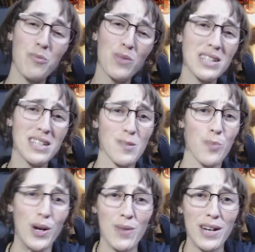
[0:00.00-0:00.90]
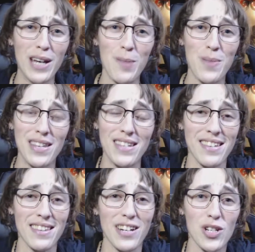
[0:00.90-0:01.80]
I'm really disappointed right now by the
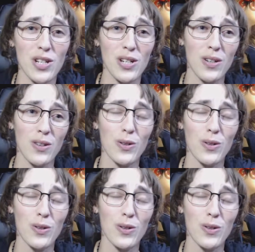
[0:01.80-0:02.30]
selection